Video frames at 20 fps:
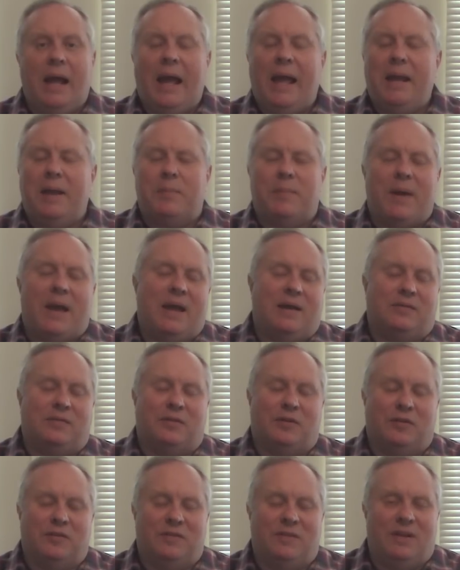Hey,
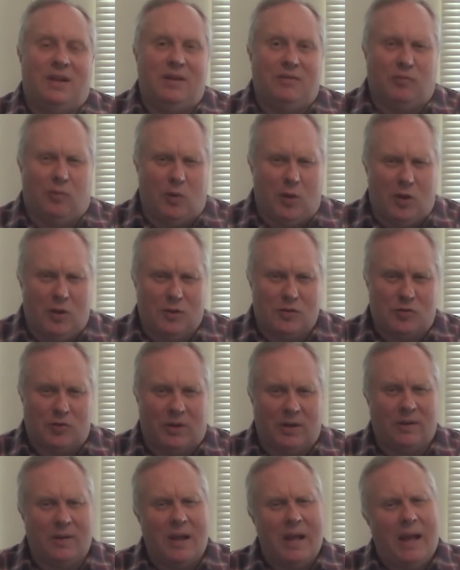Pastor Steve
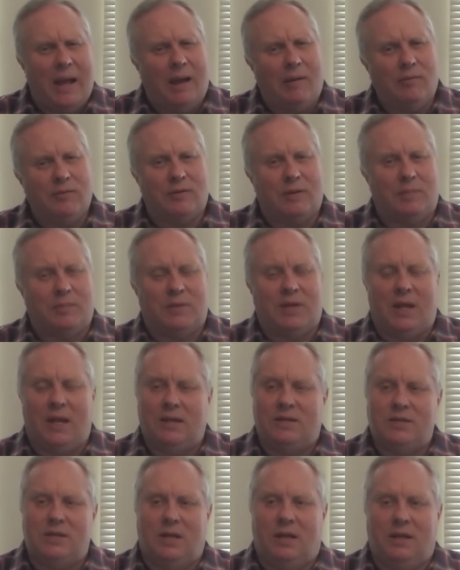Waldron. I was up
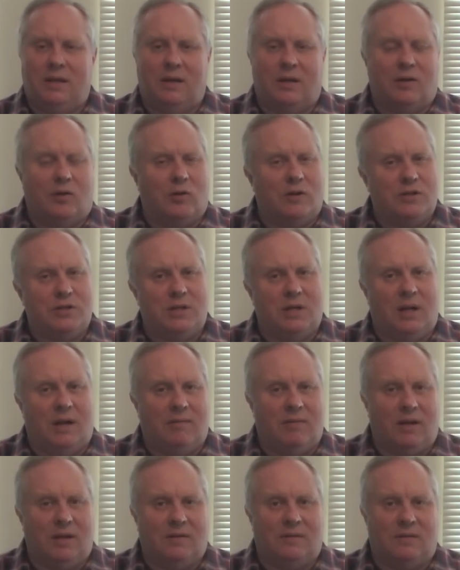teaching uh, Christian
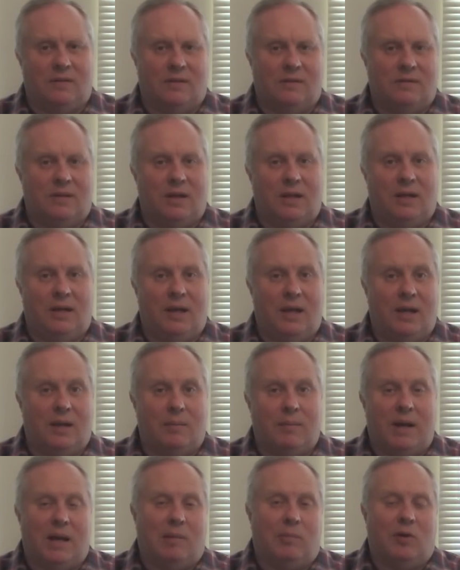Evidences at
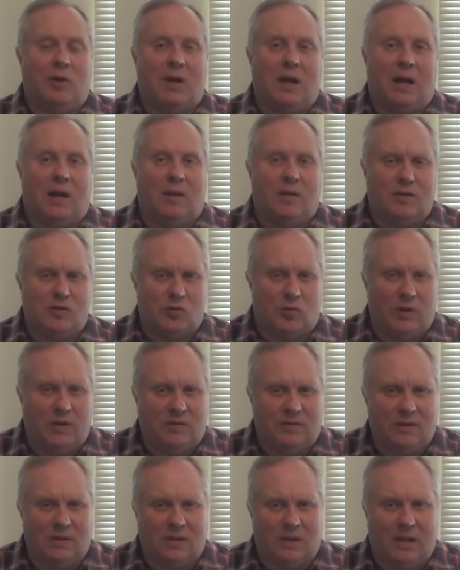Indiana Bible College
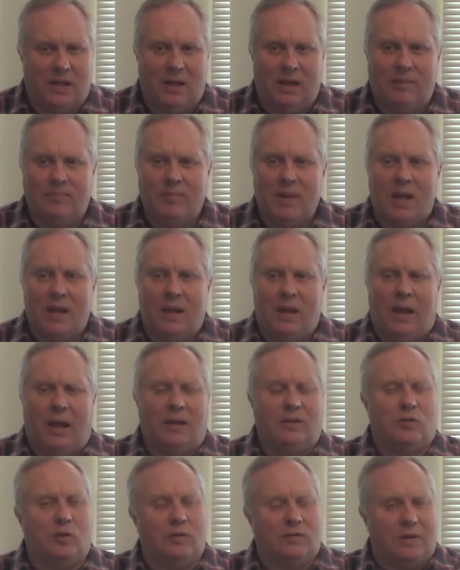recently,
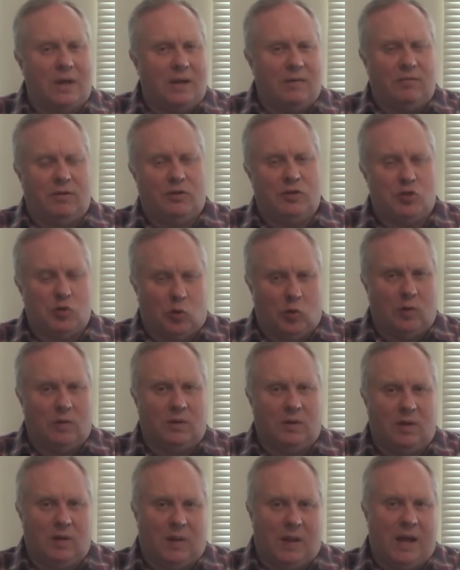and so it's kind of a
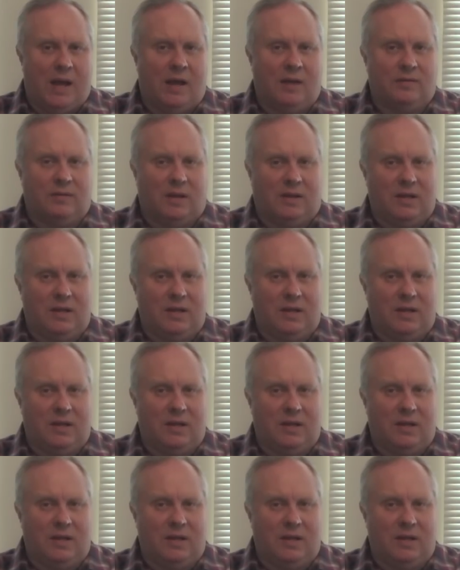shortened class.